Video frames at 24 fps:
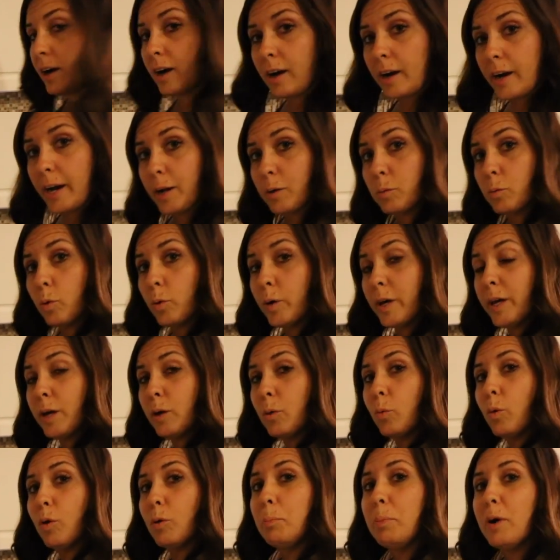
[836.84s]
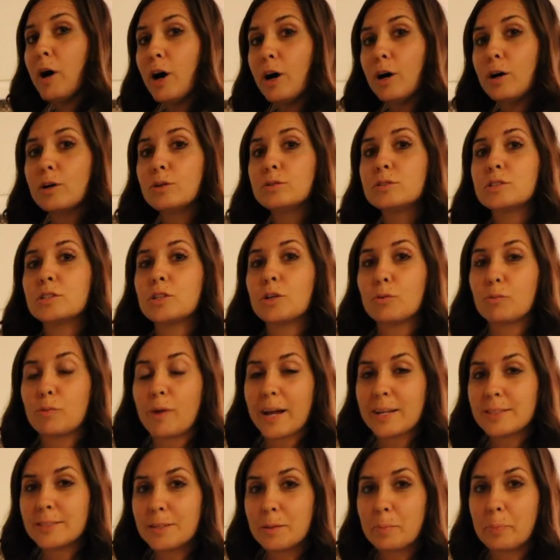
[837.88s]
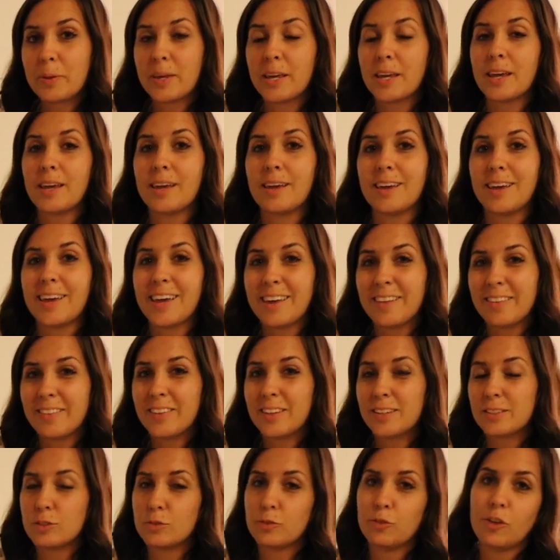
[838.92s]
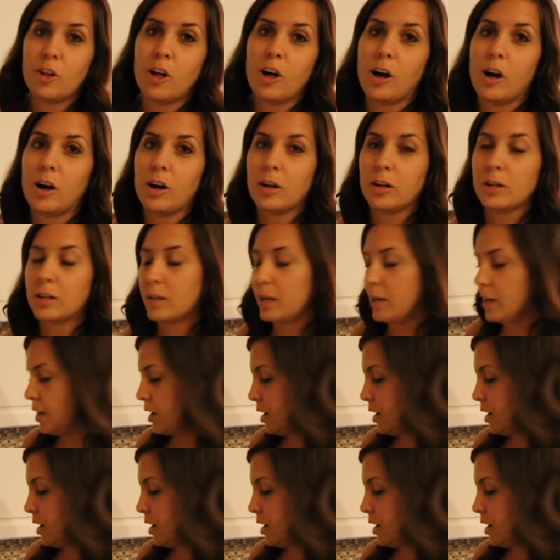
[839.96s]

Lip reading: All right, we will post the recipe in this vlog